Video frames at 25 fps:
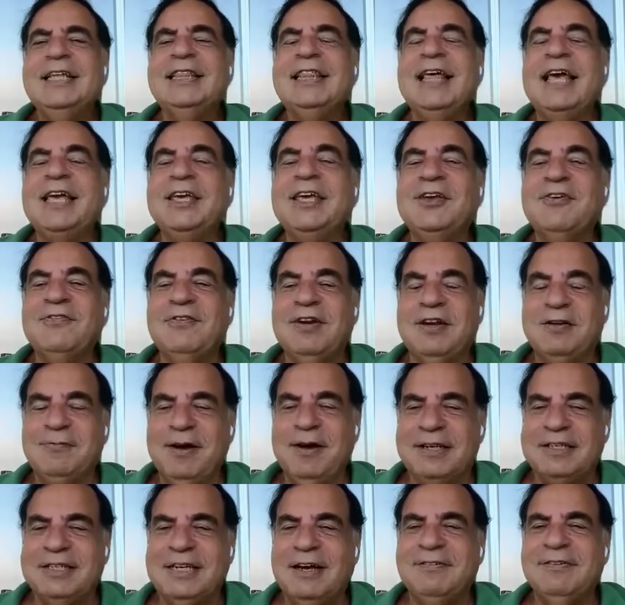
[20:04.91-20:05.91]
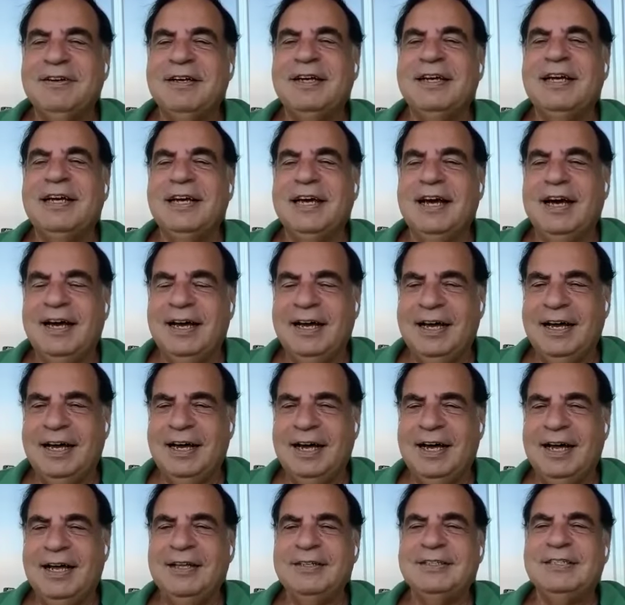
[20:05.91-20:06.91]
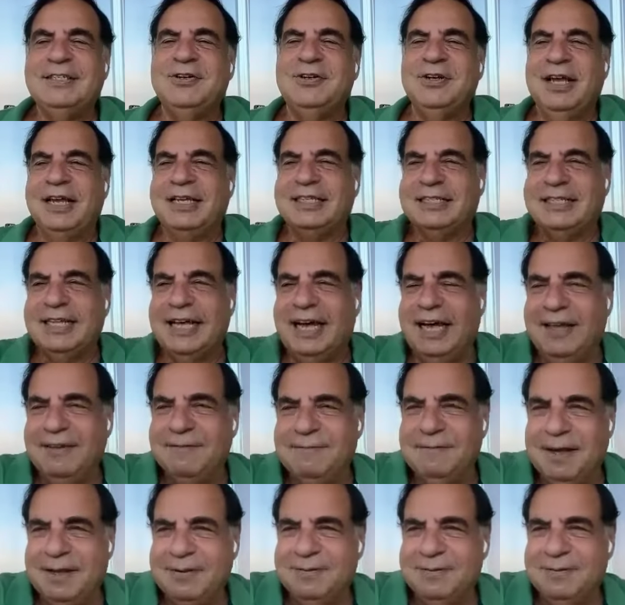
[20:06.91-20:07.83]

Thank you very you much. Have a, Thank you. I'll see you next time.